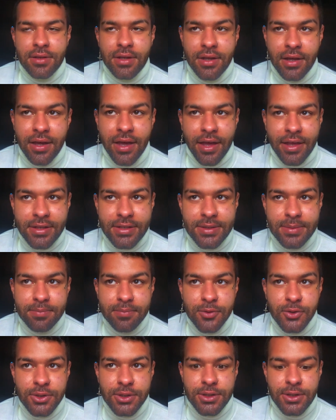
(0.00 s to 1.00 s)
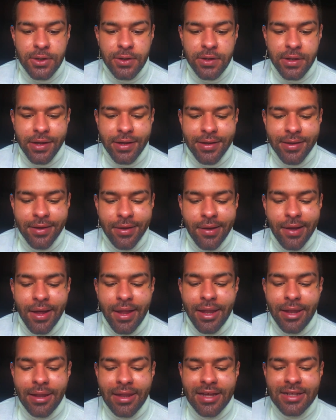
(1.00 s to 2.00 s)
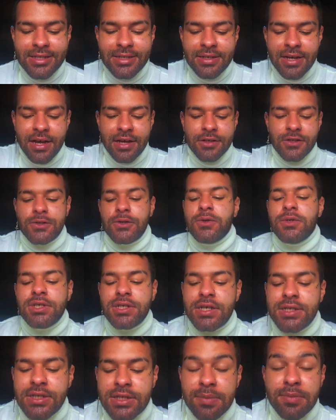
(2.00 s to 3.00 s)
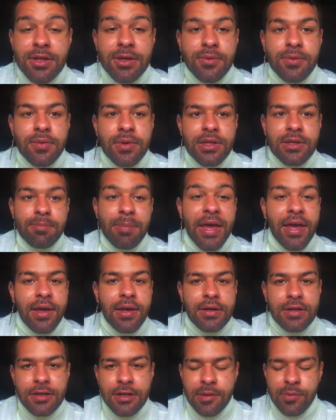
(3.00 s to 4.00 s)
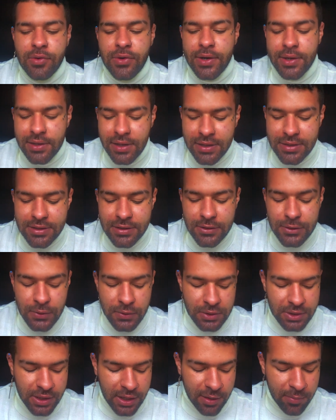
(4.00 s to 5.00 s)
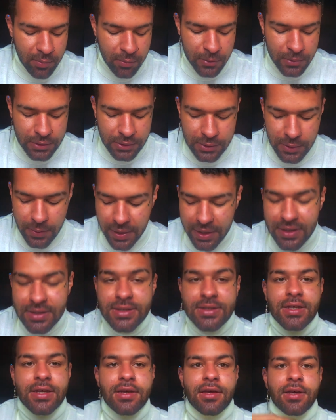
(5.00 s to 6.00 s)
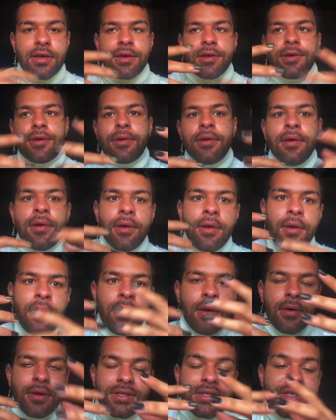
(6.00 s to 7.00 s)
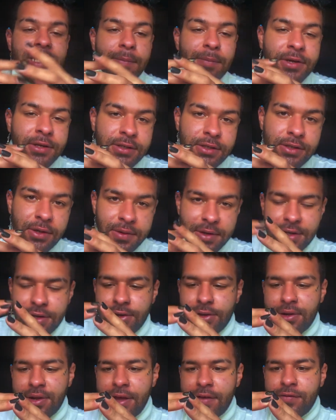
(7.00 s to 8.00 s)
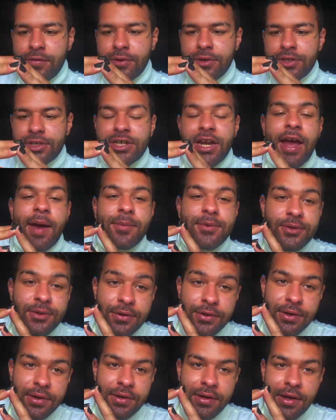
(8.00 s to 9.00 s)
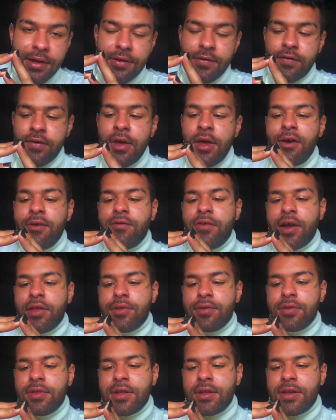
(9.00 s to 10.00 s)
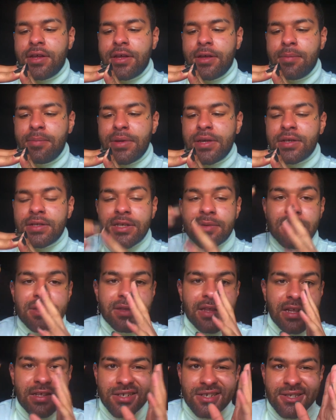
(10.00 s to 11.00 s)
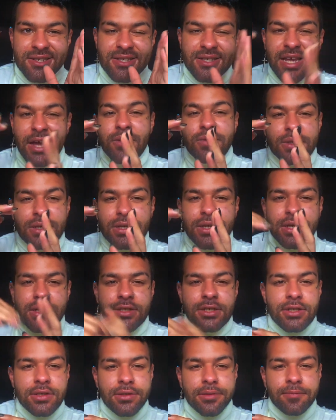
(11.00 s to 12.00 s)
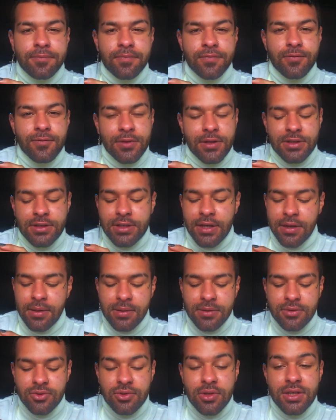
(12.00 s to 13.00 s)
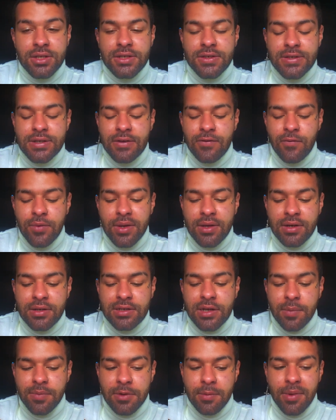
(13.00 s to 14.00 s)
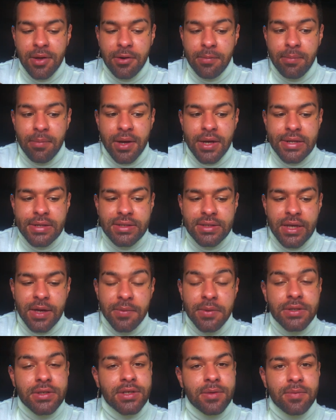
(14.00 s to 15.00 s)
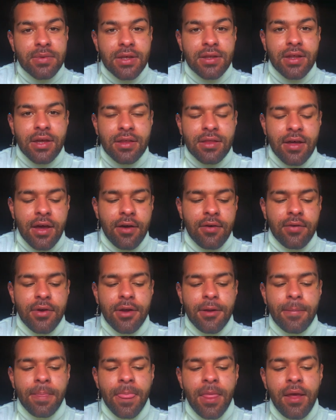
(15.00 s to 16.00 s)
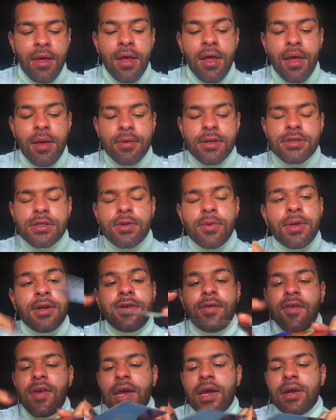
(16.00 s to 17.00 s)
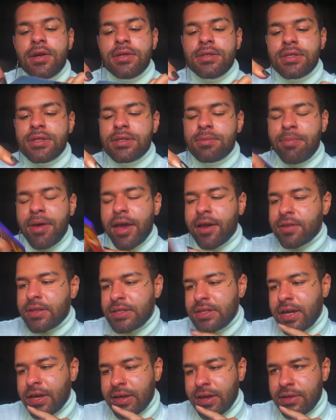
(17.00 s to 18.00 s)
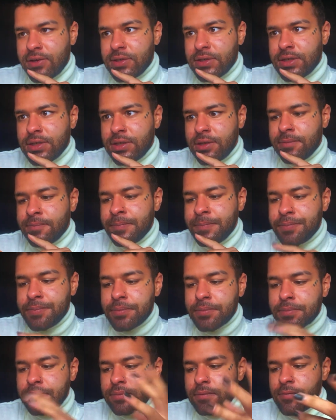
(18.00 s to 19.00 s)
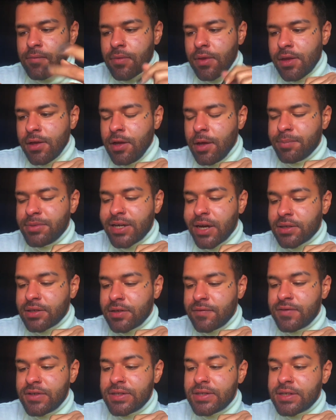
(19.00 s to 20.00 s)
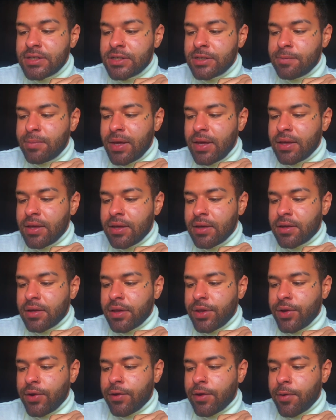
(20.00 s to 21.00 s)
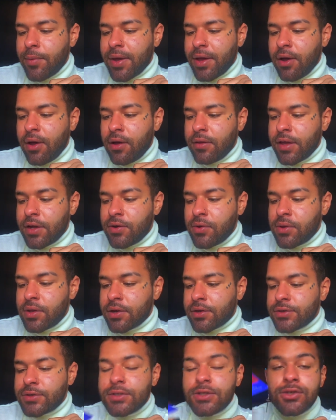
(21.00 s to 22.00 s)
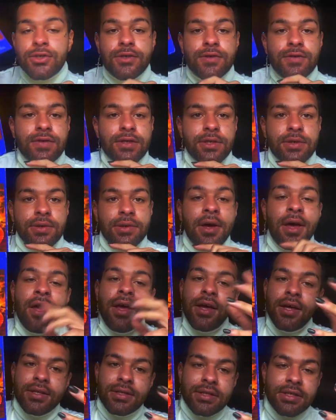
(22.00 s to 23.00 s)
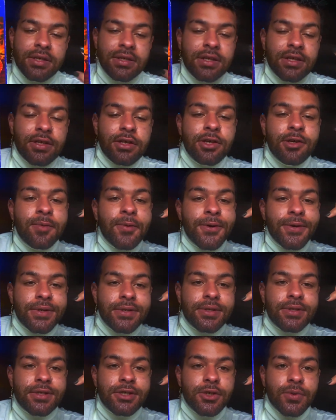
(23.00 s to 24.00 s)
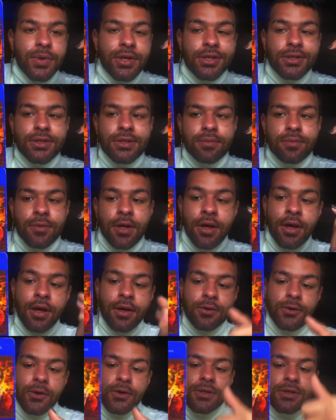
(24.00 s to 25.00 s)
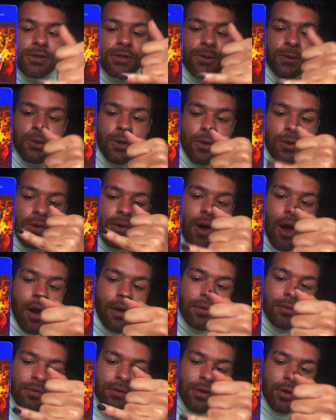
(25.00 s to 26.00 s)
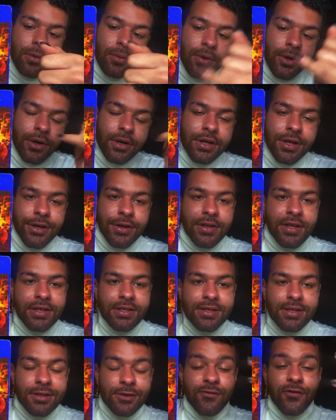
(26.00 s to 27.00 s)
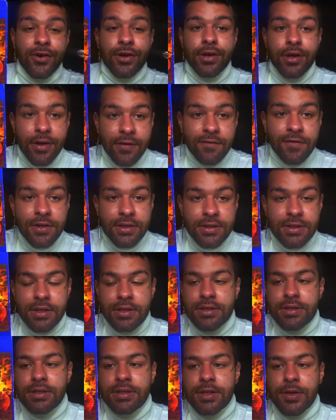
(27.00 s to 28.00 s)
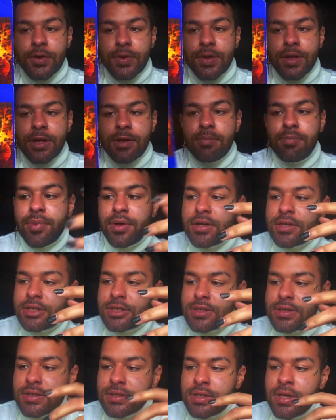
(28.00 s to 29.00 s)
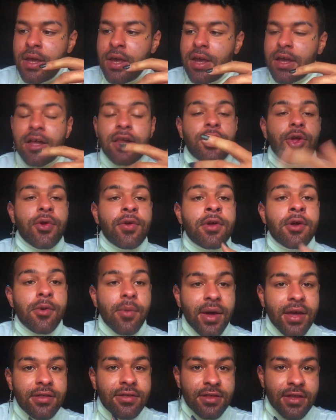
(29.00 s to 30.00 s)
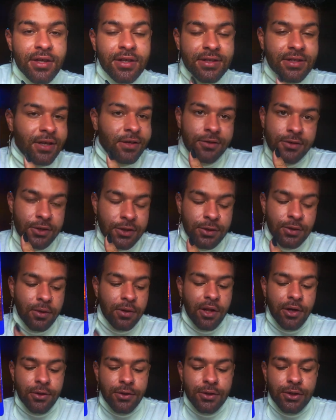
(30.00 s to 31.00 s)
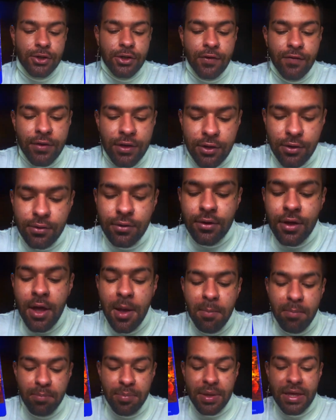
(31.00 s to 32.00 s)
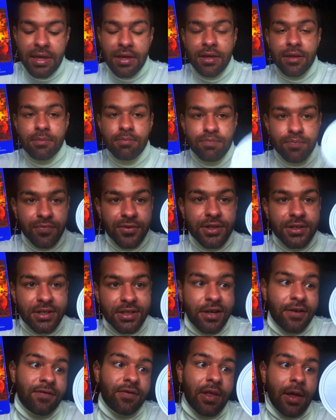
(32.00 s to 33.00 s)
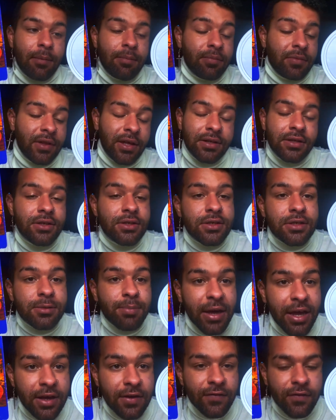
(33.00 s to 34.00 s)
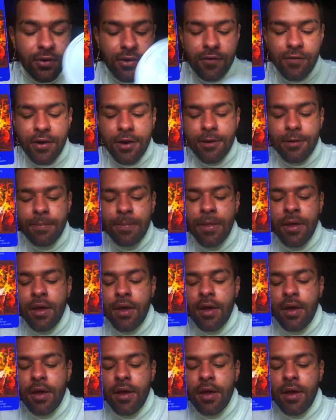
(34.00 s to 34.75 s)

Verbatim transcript: I guess more so like, let's not associate something with pain anymore, and let's associate it more so as like a stepping stone in your life or a chapter in your life, rather than it being something that just is out to get you. Let's see if we can adopt a better mindset with something like that, right? Because Queen of Airs, the back of the deck energy, objective decision-making, clearing away all that no longer serves you, and seeing the humor in a situation. Notice there's no word here that says forgiveness necessarily, but it's just clearing away things that are just no longer serving you, being stuff that is just painful, right?